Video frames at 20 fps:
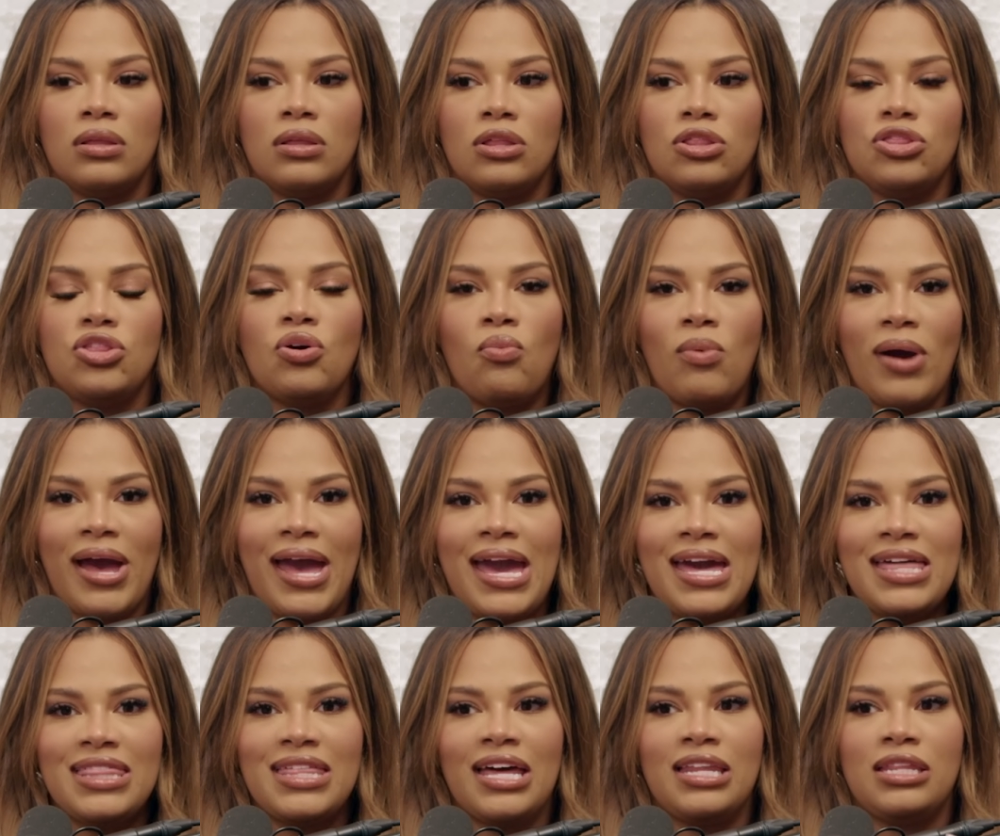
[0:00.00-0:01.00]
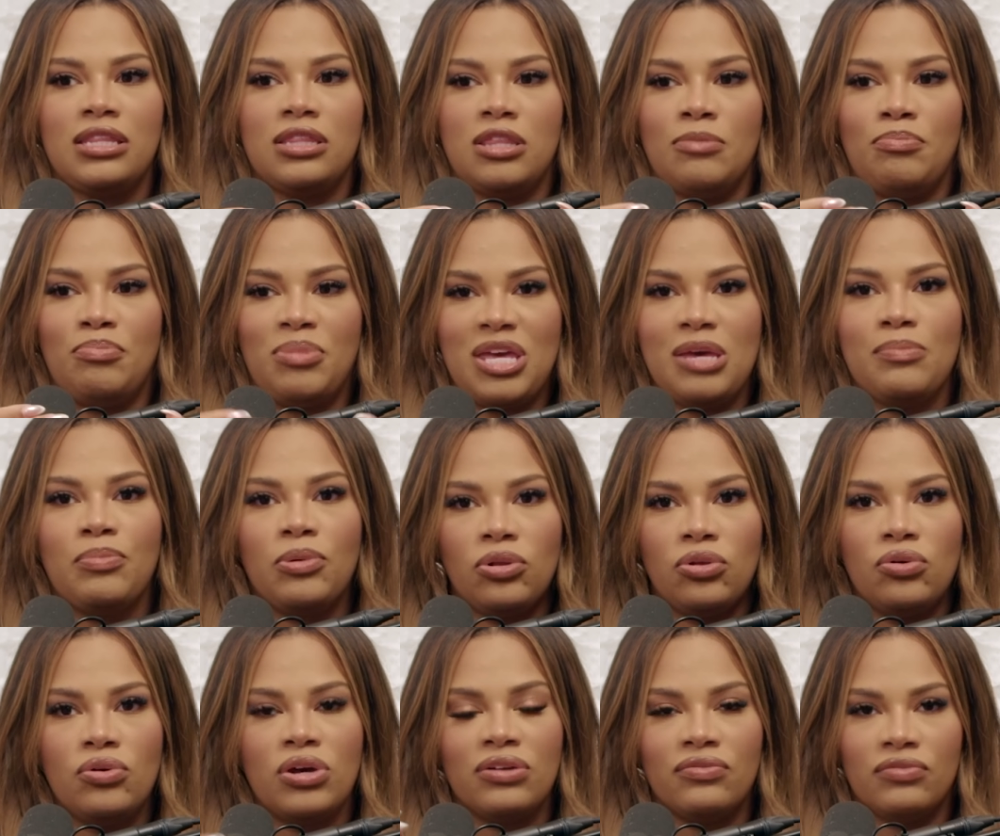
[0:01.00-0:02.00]
the way that the people
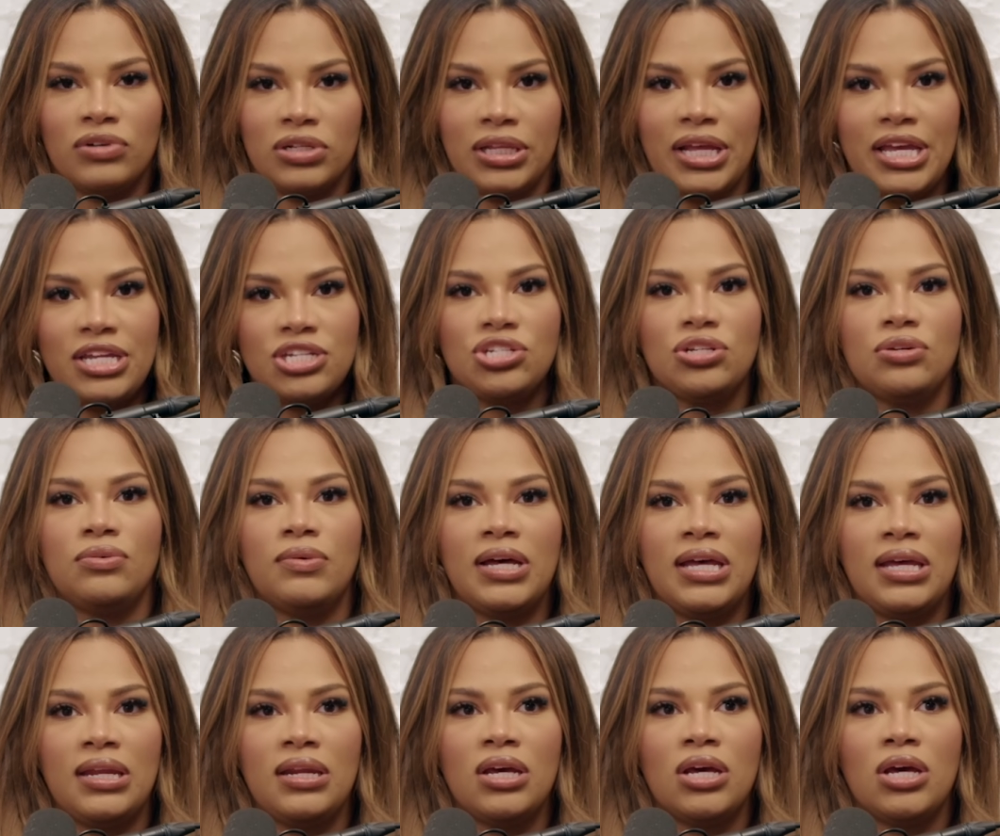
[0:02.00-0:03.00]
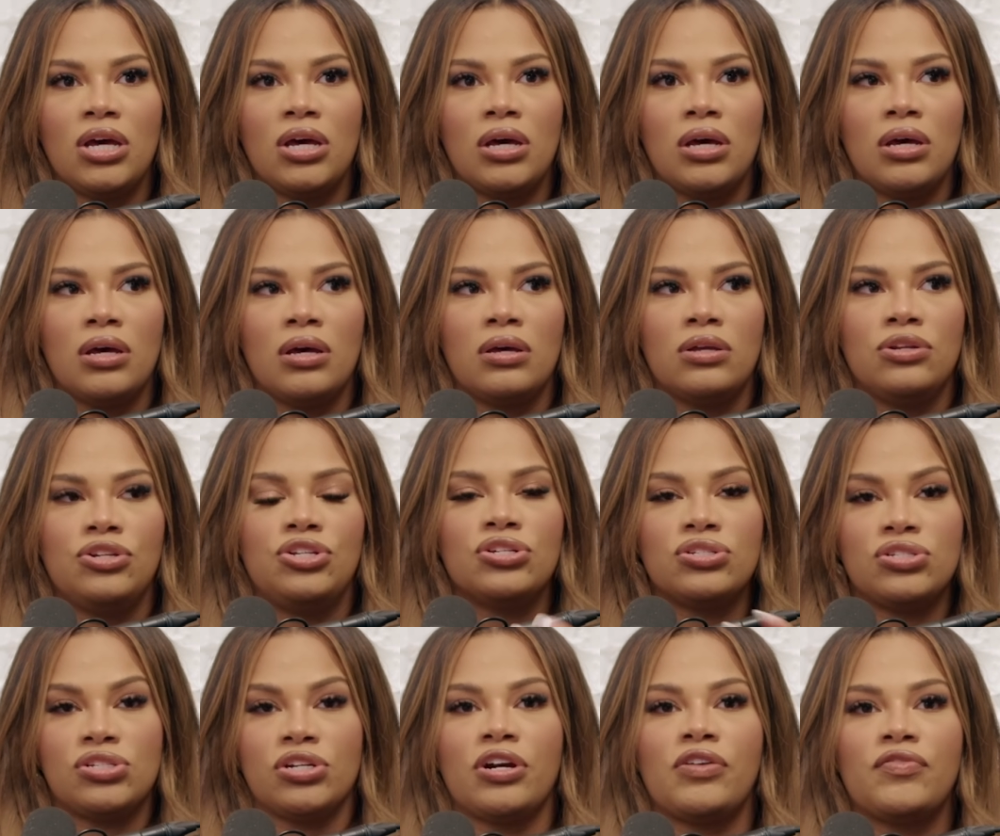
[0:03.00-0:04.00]
who can relate to it
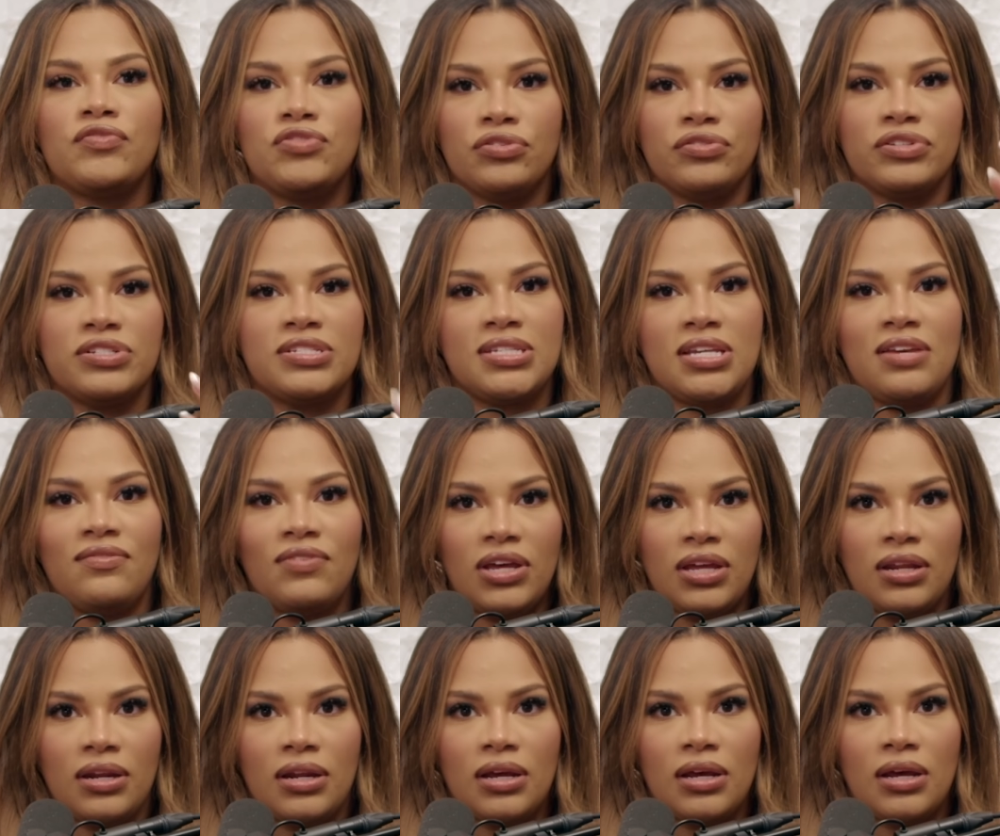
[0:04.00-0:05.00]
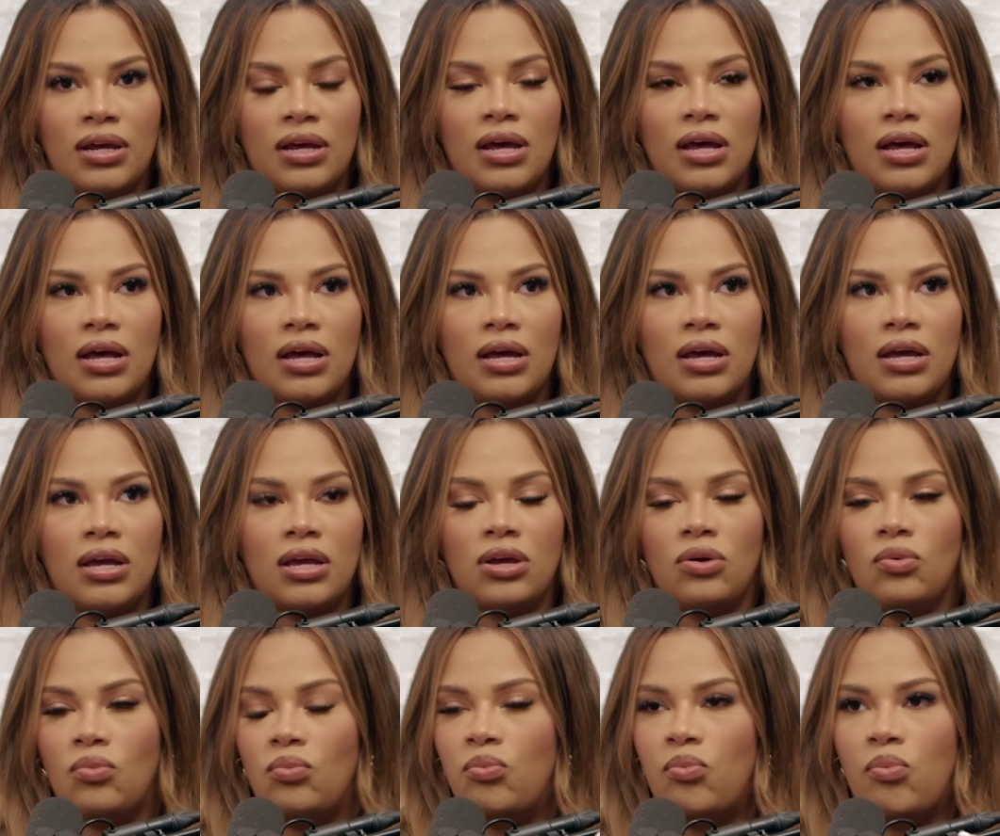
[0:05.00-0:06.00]
deserve to receive it.
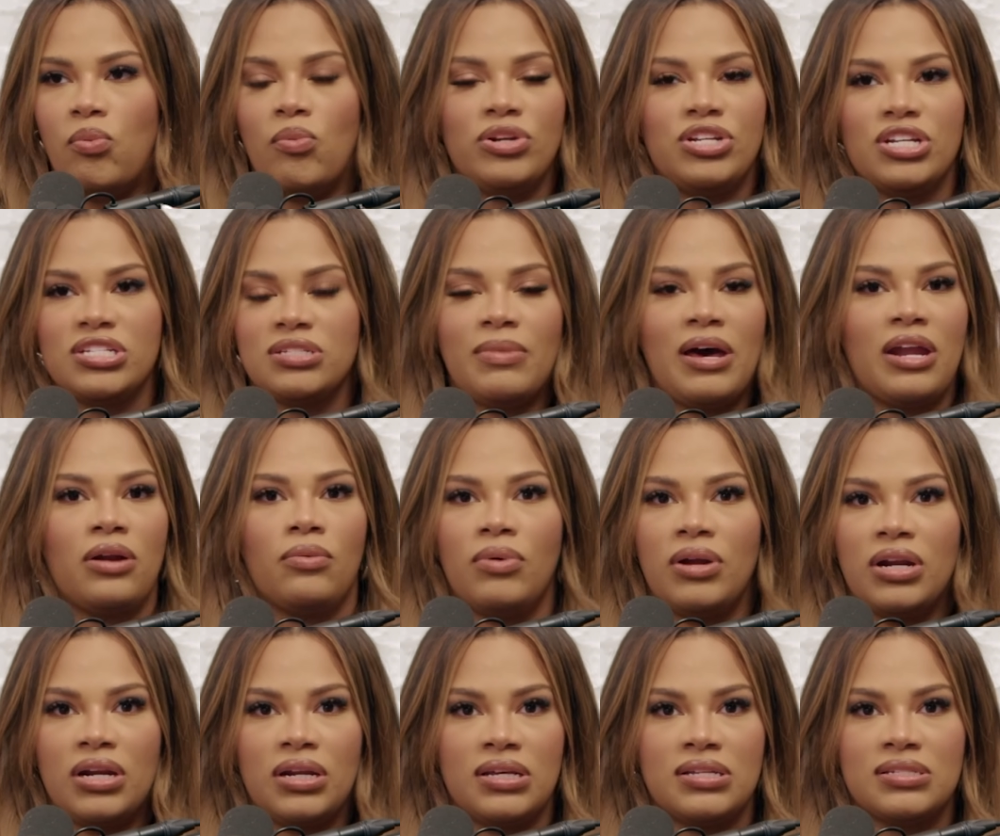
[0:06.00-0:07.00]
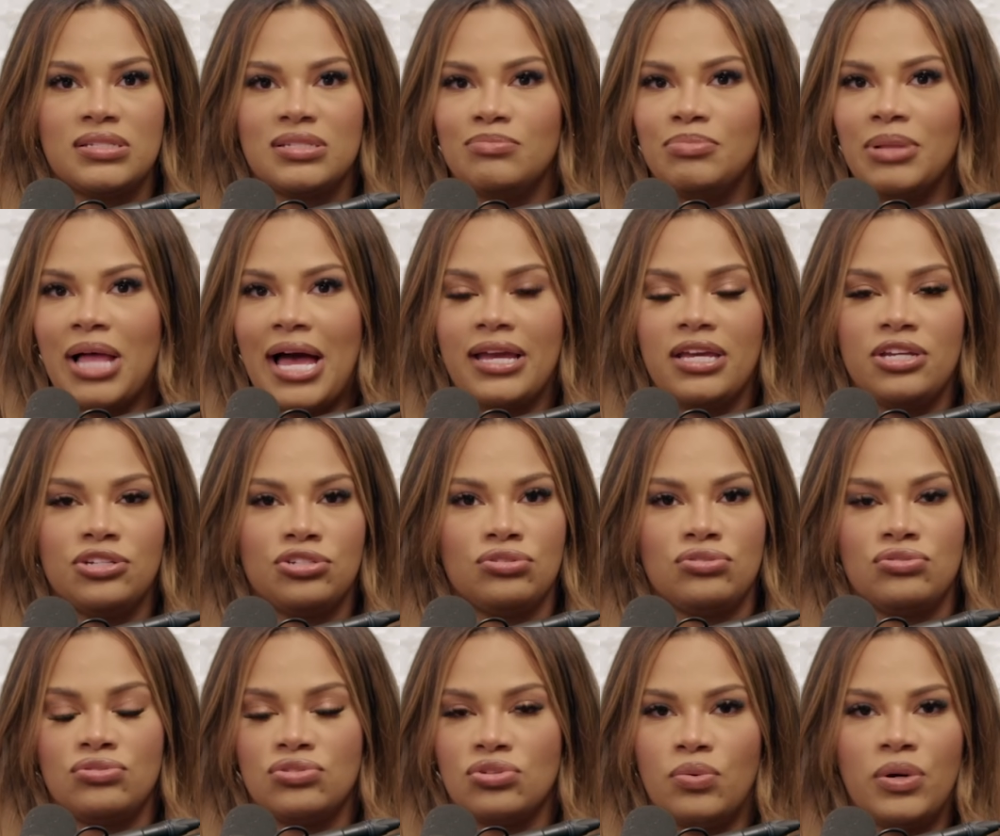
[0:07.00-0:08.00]
It doesn't matter what it is. Black
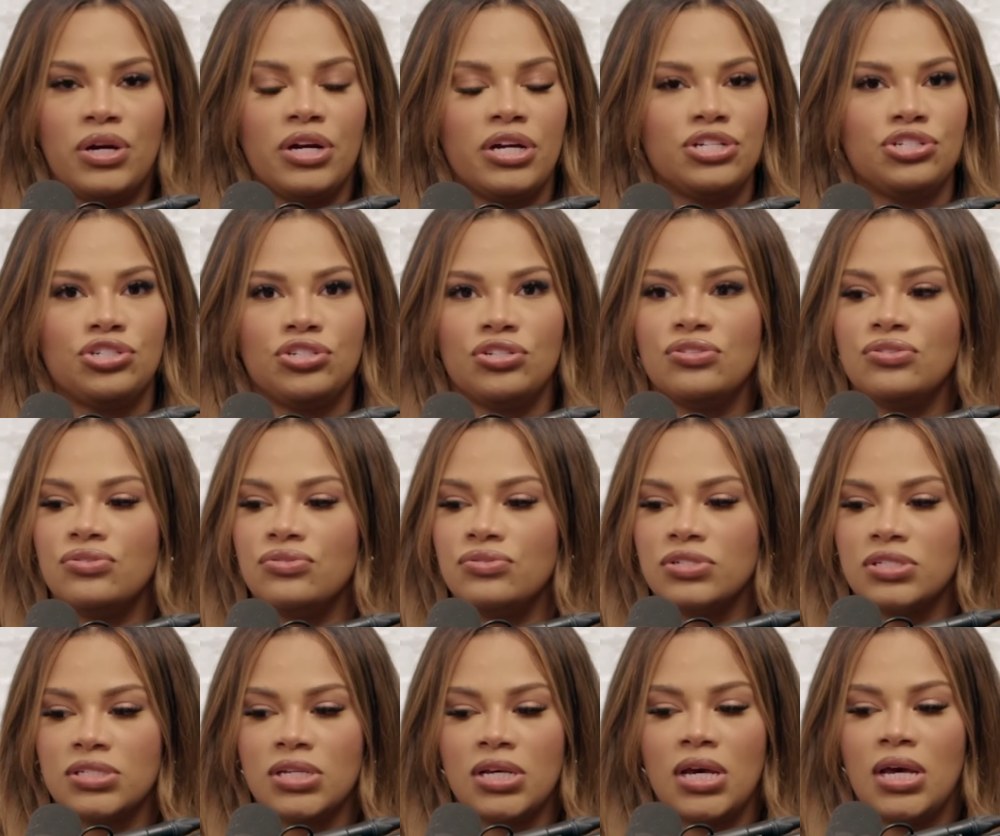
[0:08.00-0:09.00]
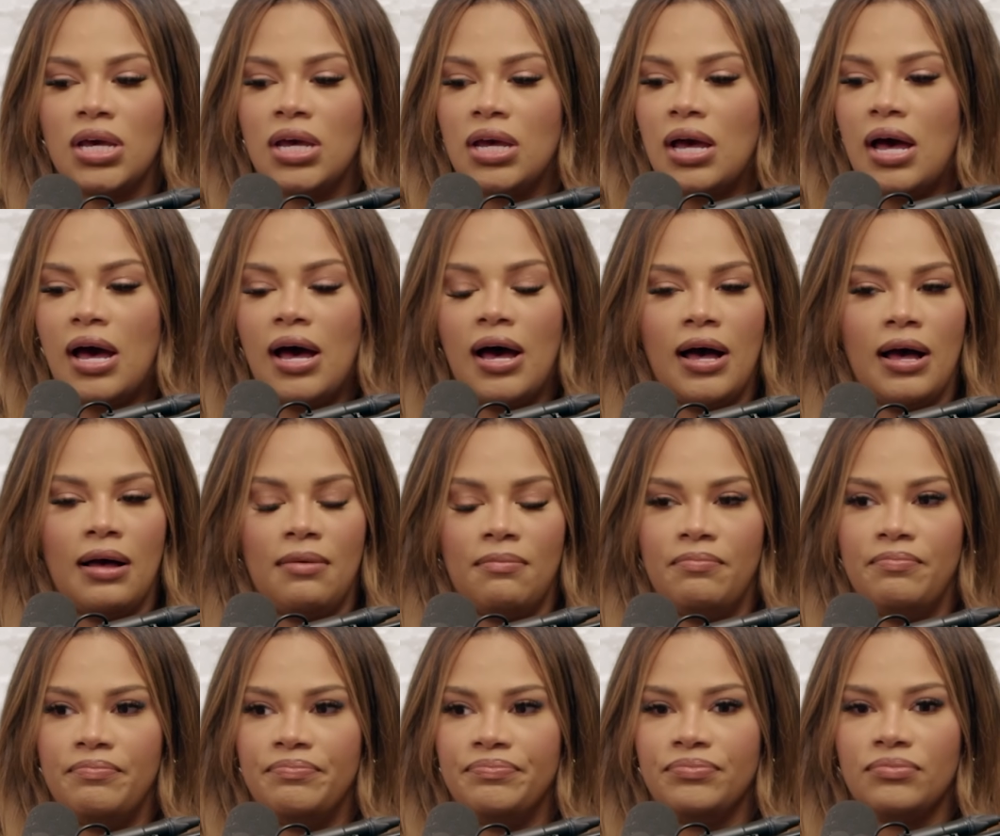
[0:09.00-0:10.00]
issues, queer issues, trigger